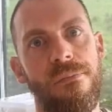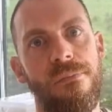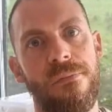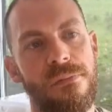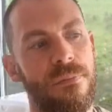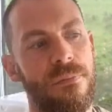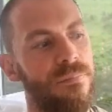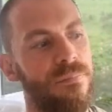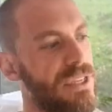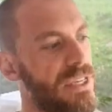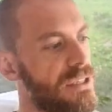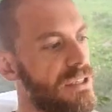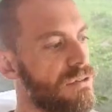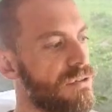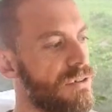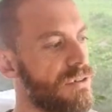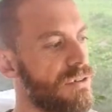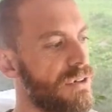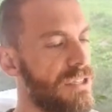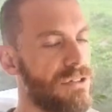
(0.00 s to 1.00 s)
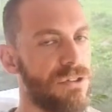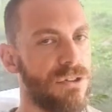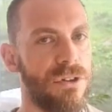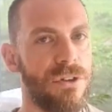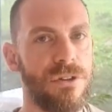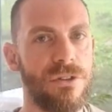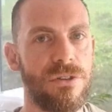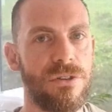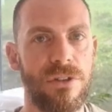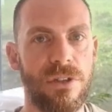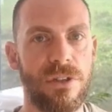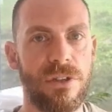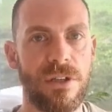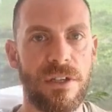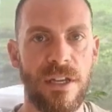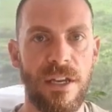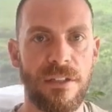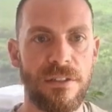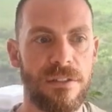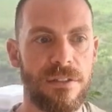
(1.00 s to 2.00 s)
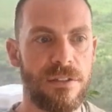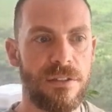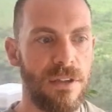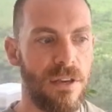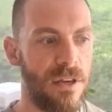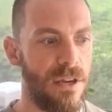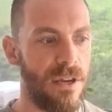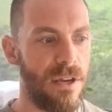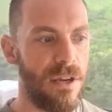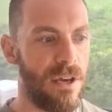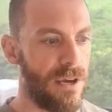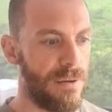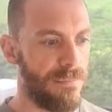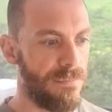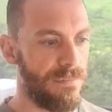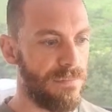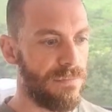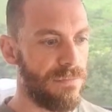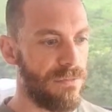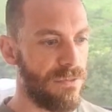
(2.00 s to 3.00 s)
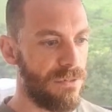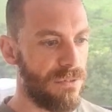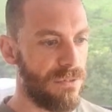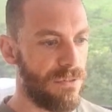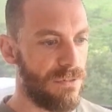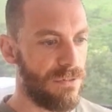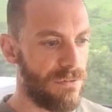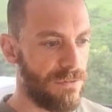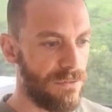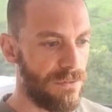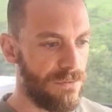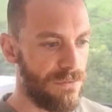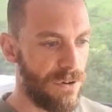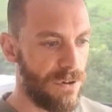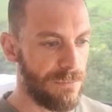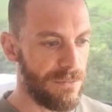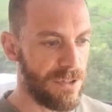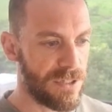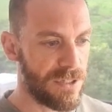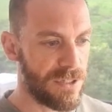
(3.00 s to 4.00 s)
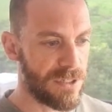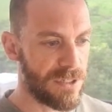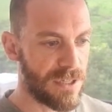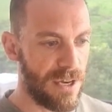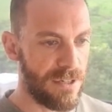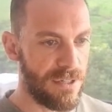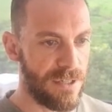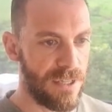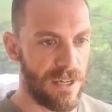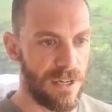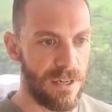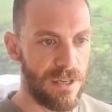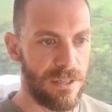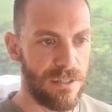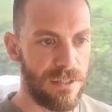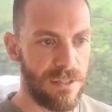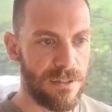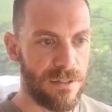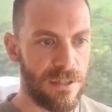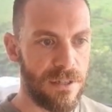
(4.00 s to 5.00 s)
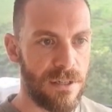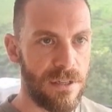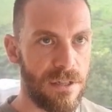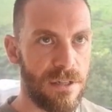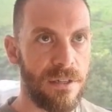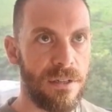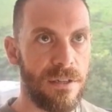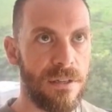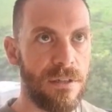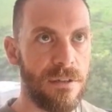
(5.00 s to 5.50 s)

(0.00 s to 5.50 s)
These credentials you can get from this guide here in the